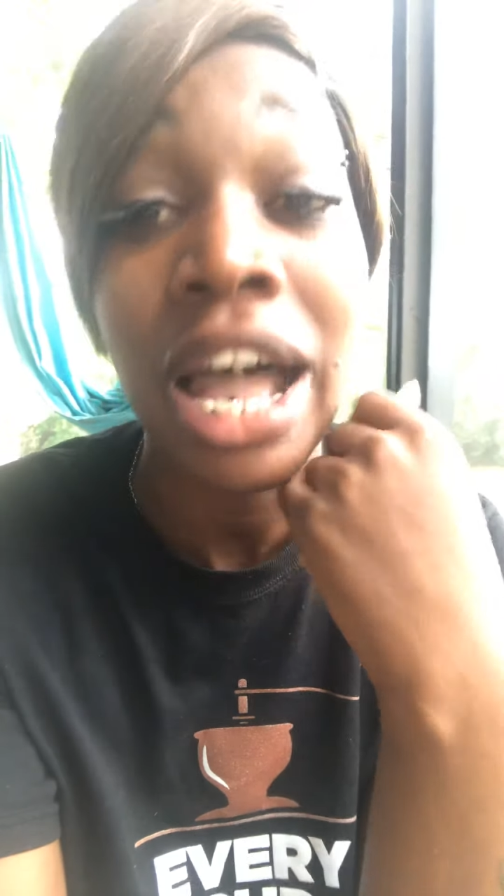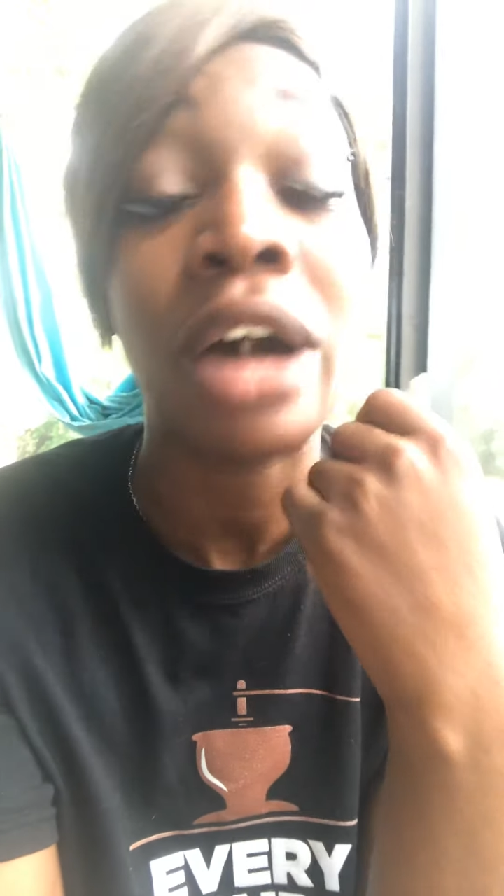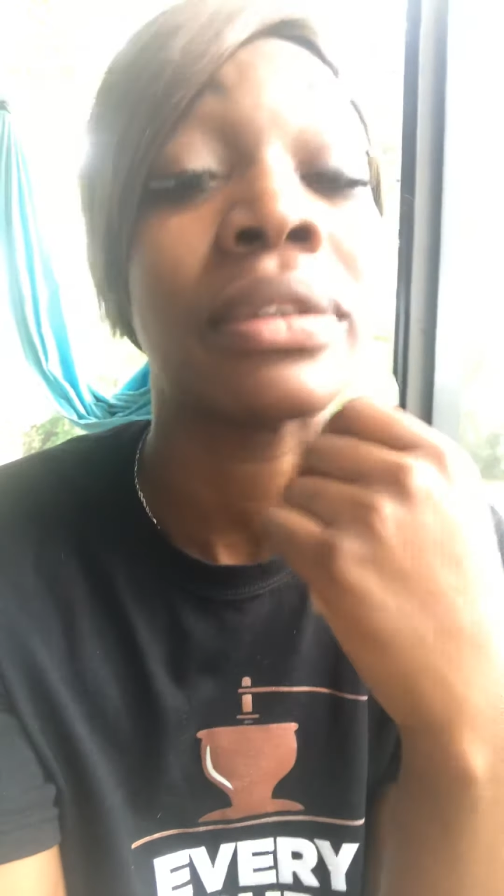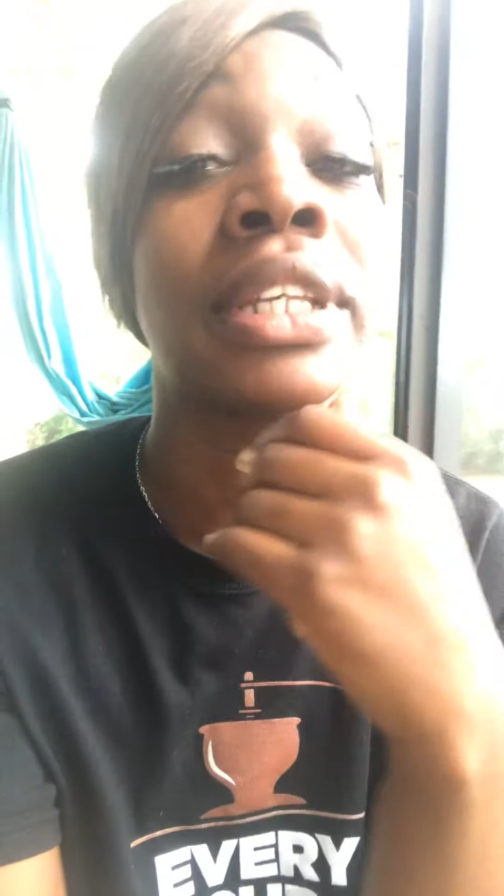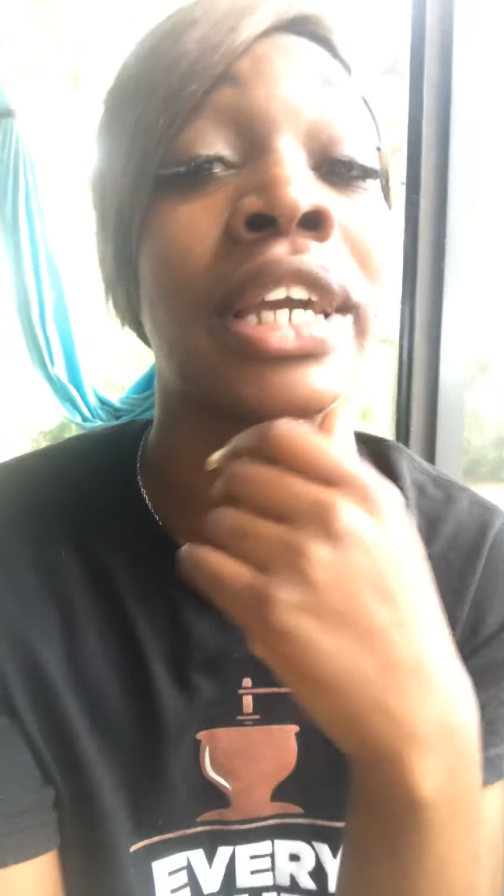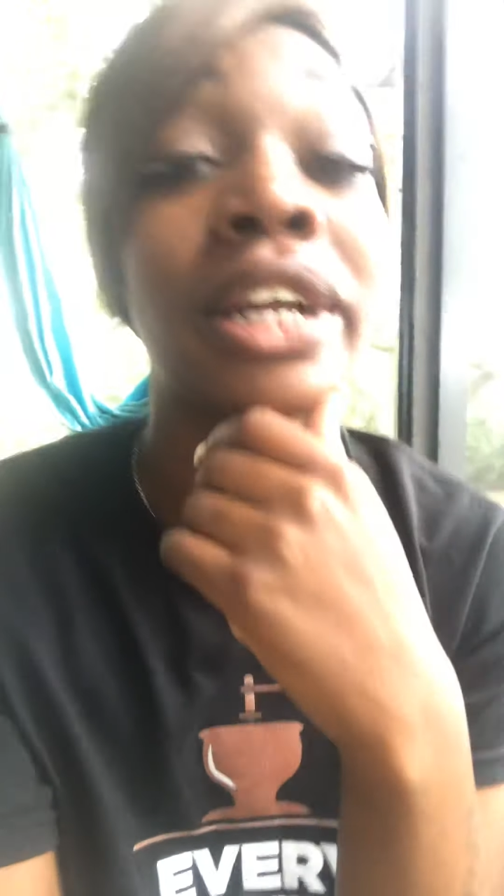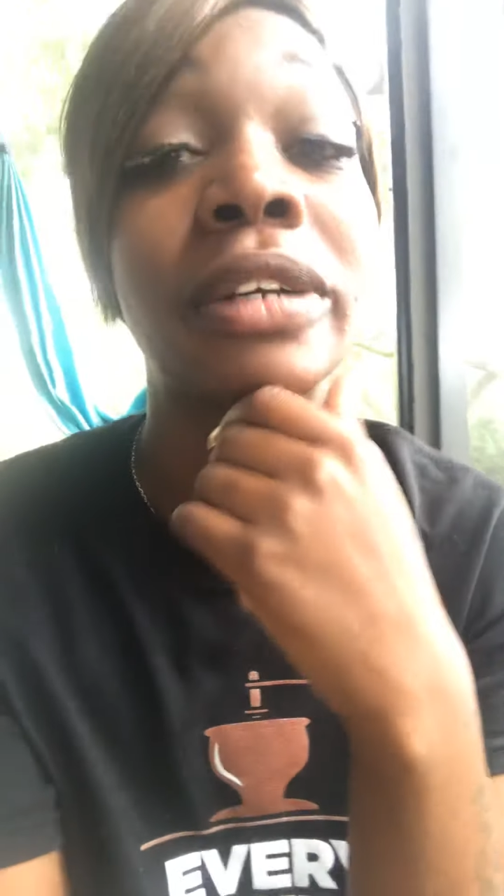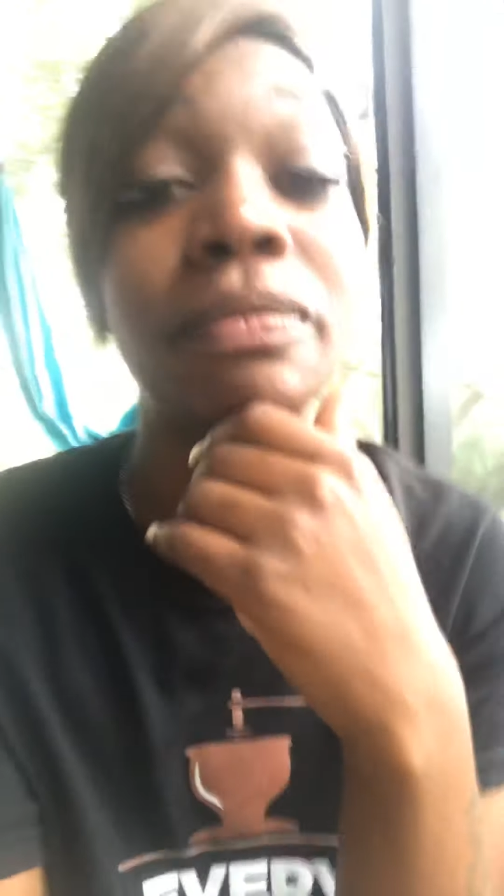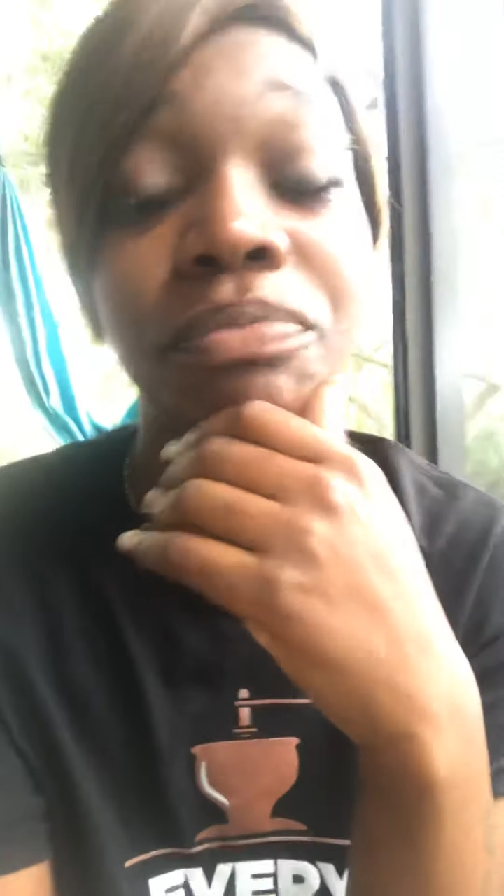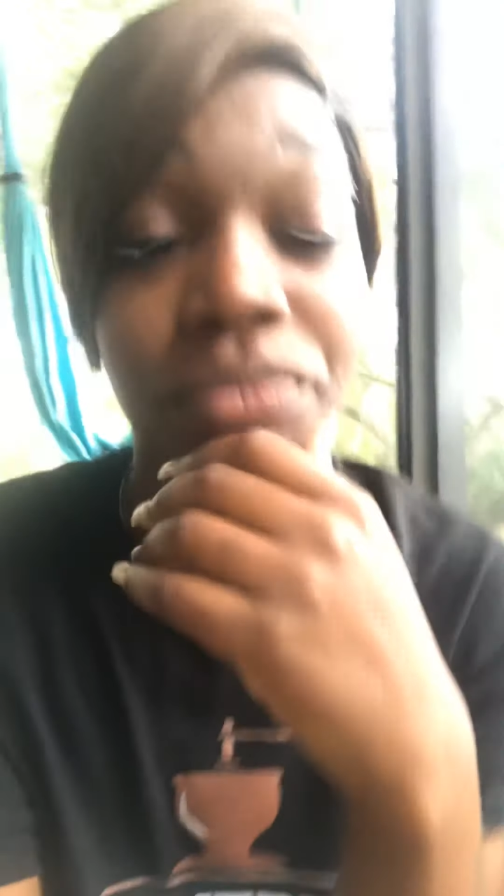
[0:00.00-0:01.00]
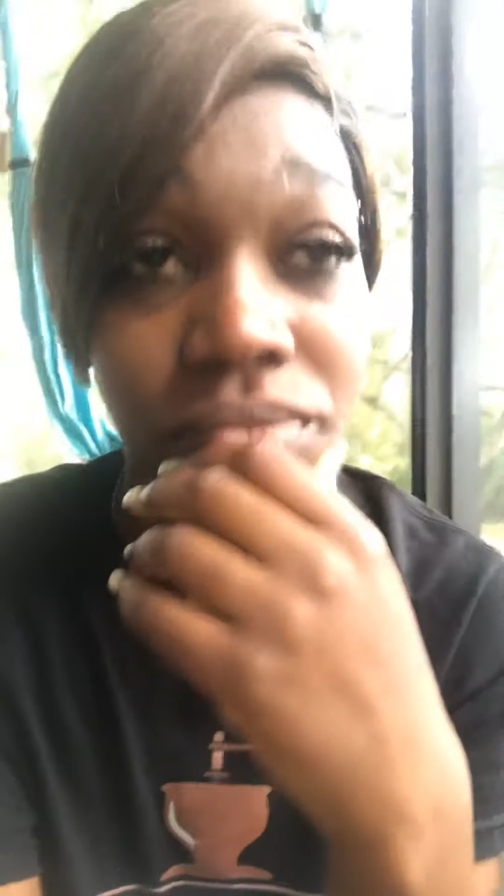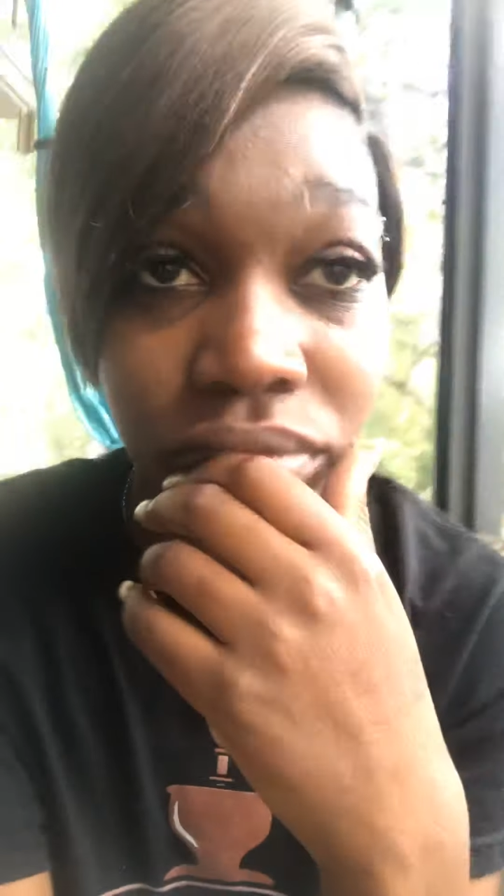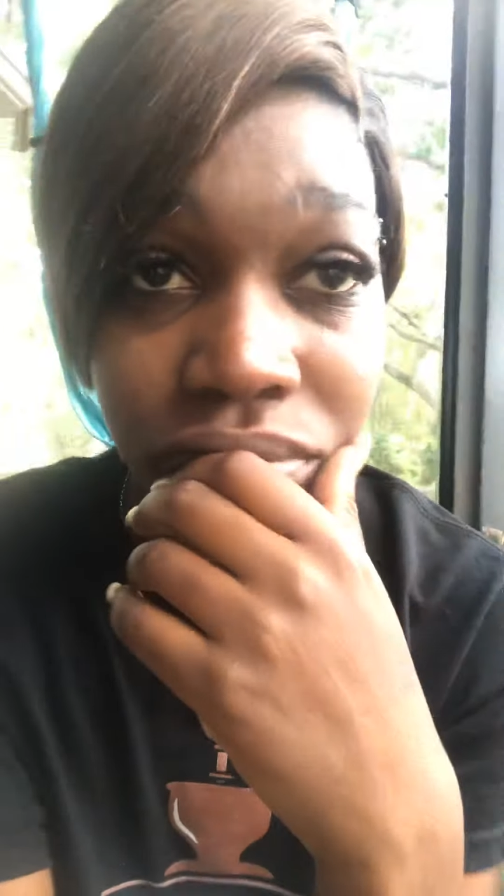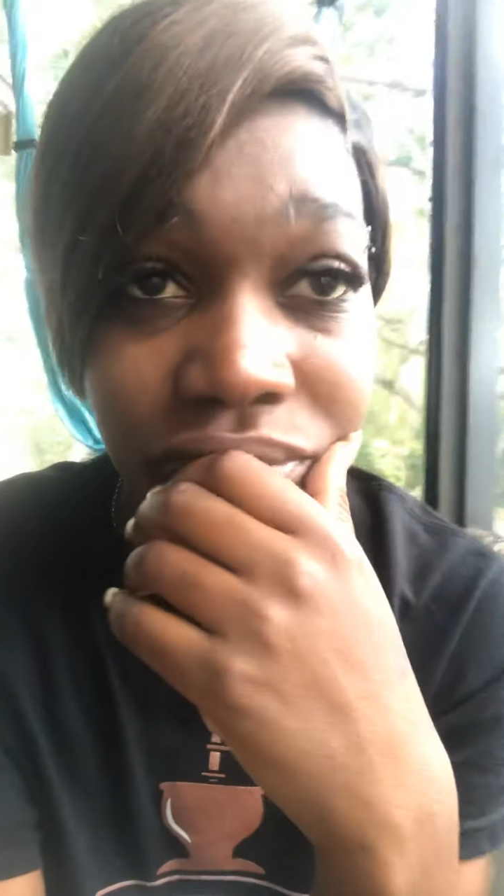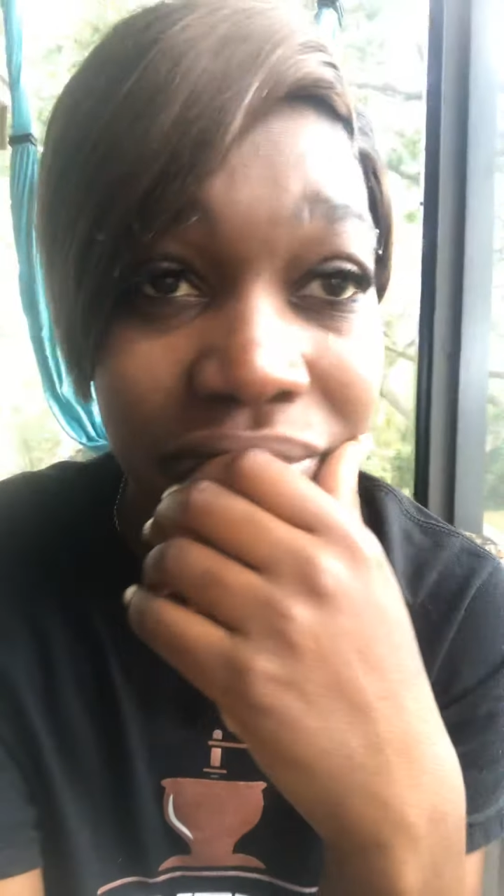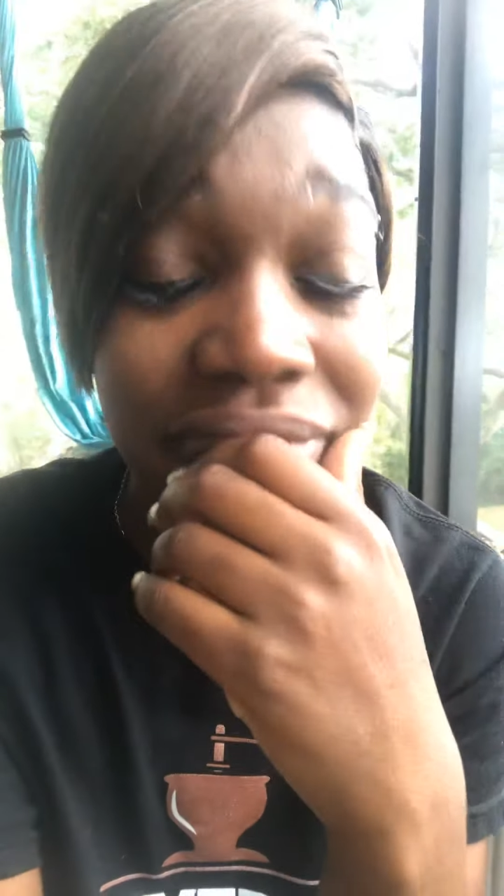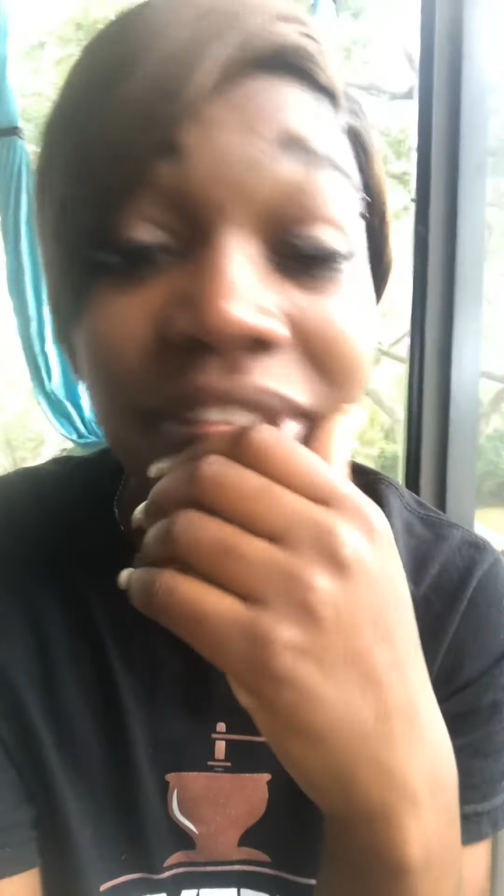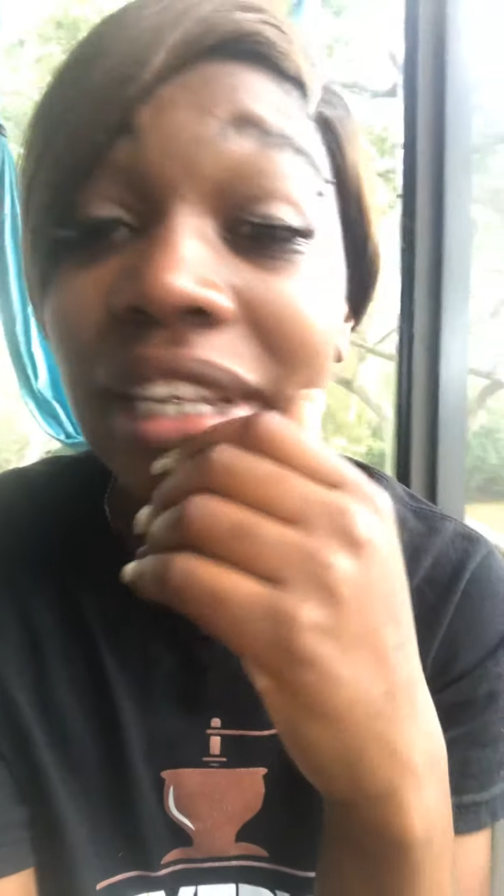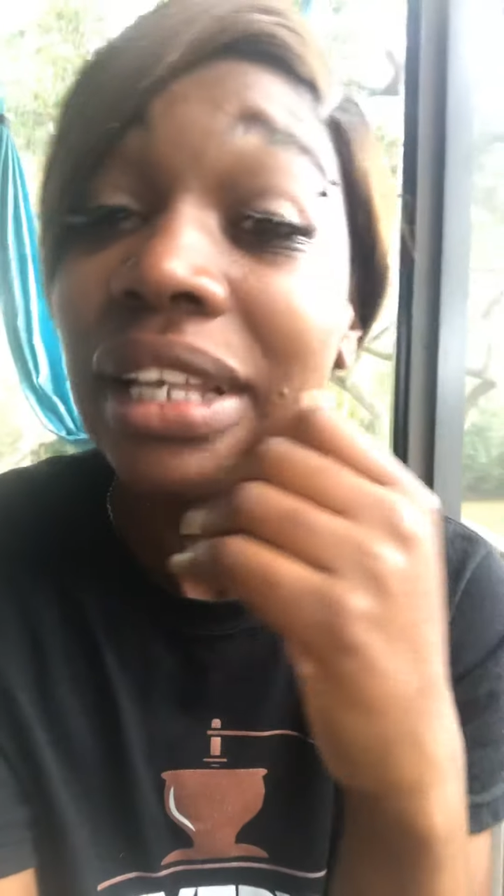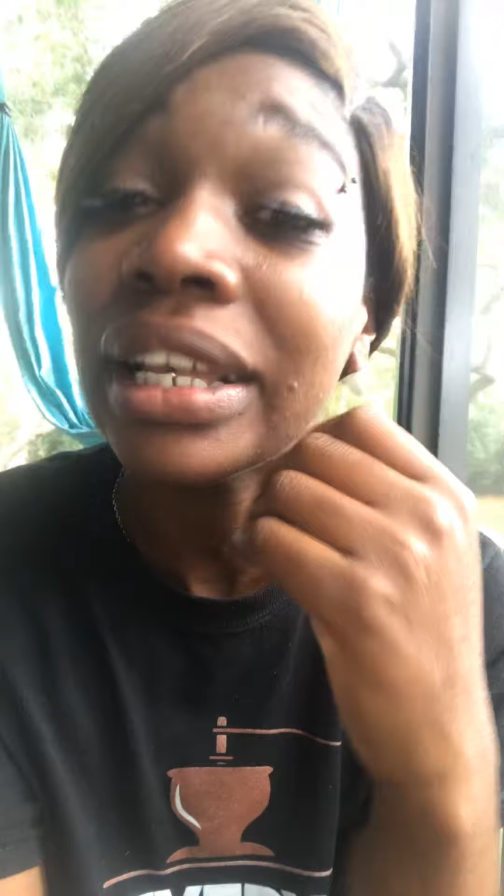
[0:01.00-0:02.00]
out there
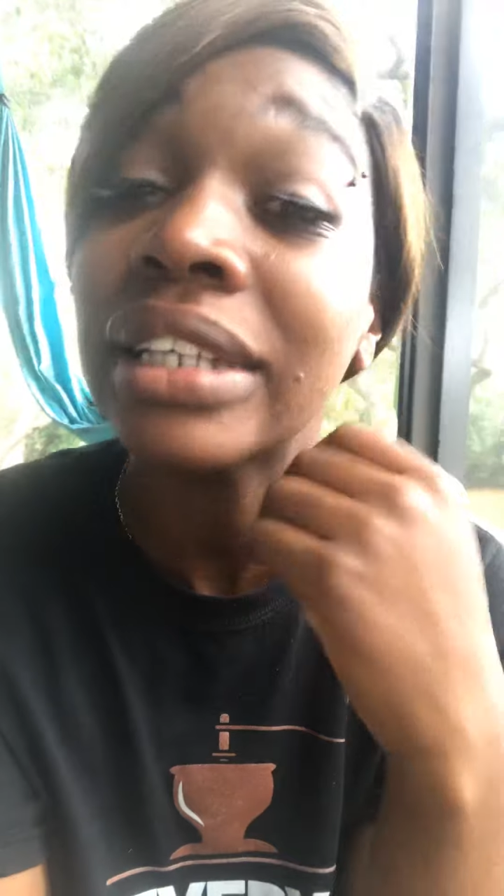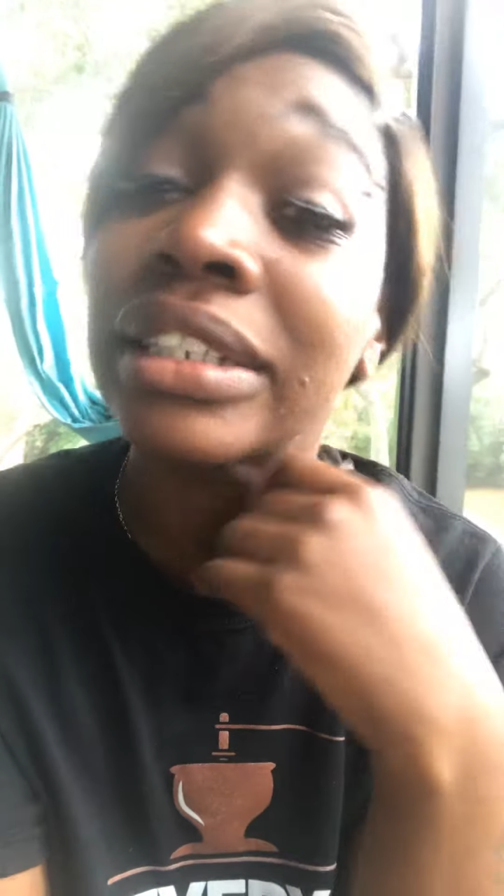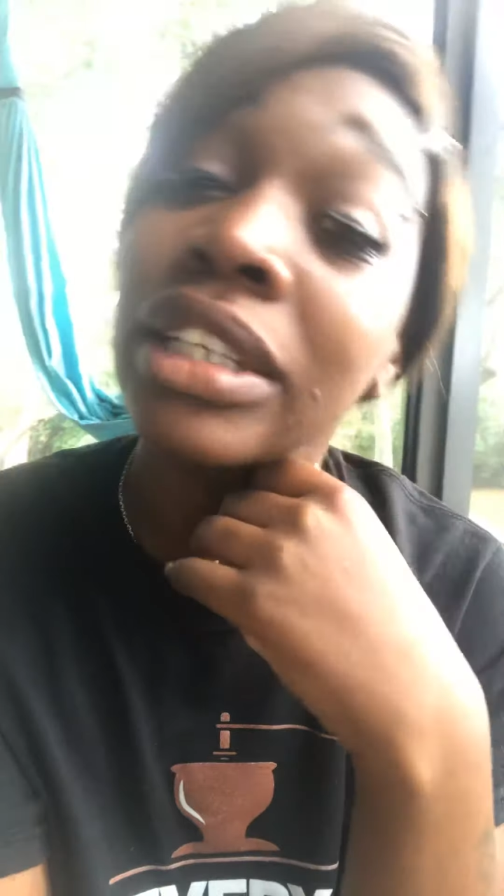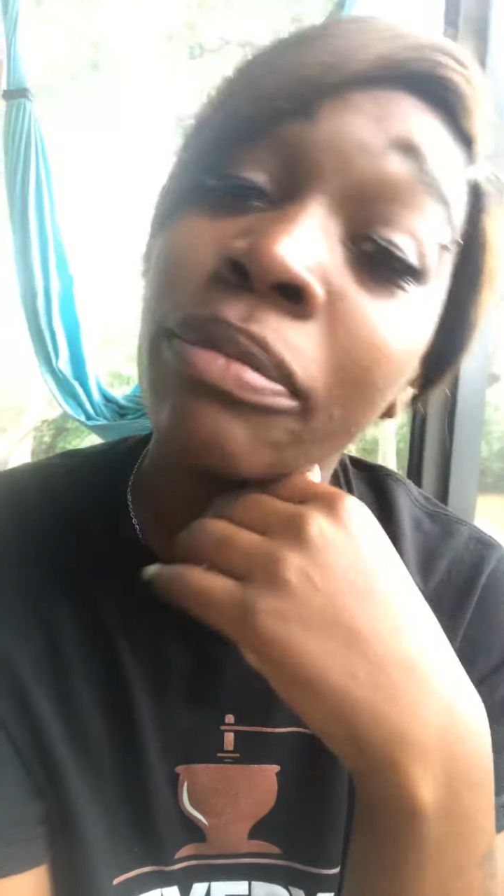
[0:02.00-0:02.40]
that's an